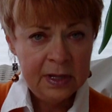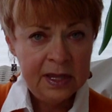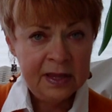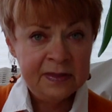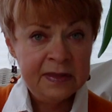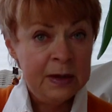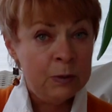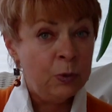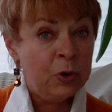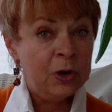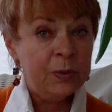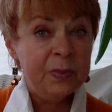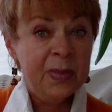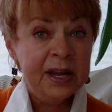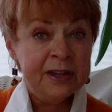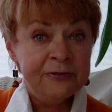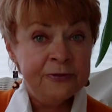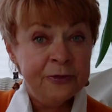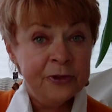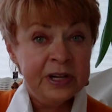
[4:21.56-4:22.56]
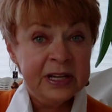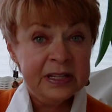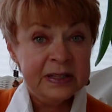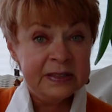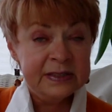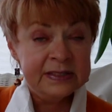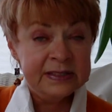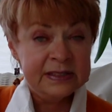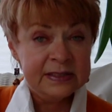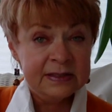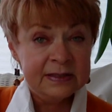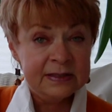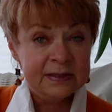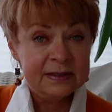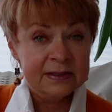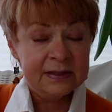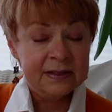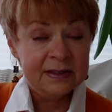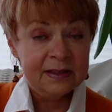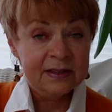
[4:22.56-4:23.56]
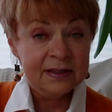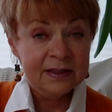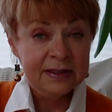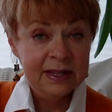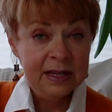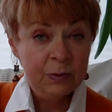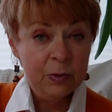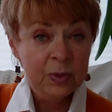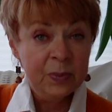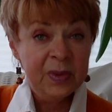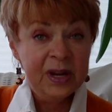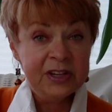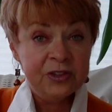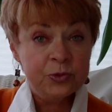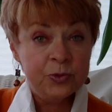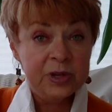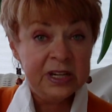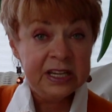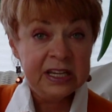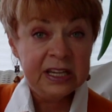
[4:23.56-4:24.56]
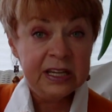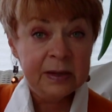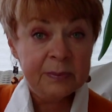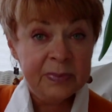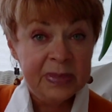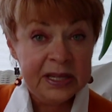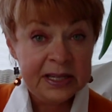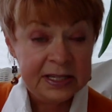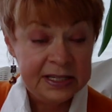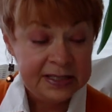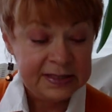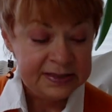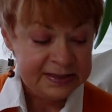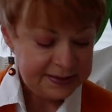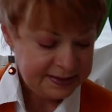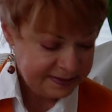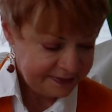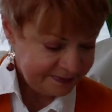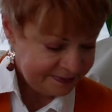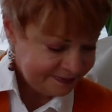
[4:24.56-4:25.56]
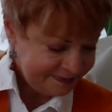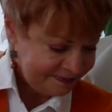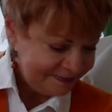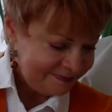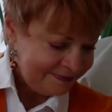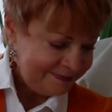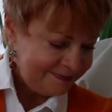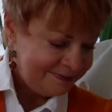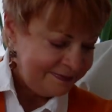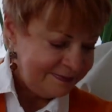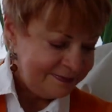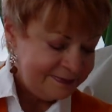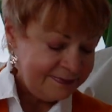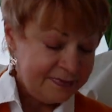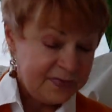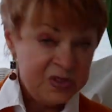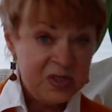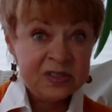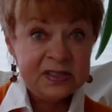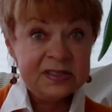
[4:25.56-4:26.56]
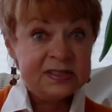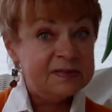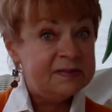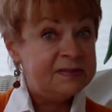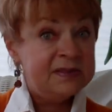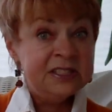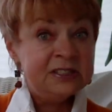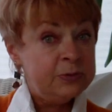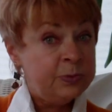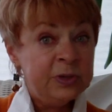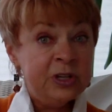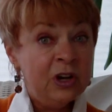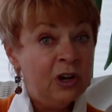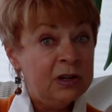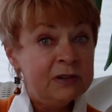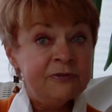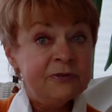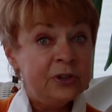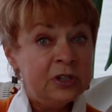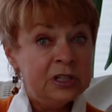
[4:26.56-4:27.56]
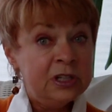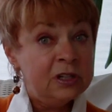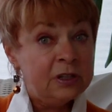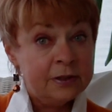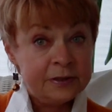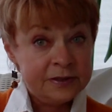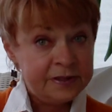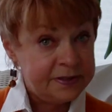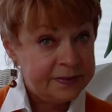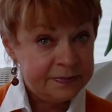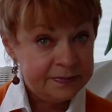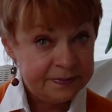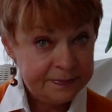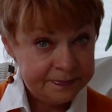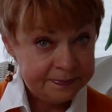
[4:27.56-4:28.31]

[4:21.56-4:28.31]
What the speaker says: And they weren't my friends. They were my drinking buddies. This went on for years.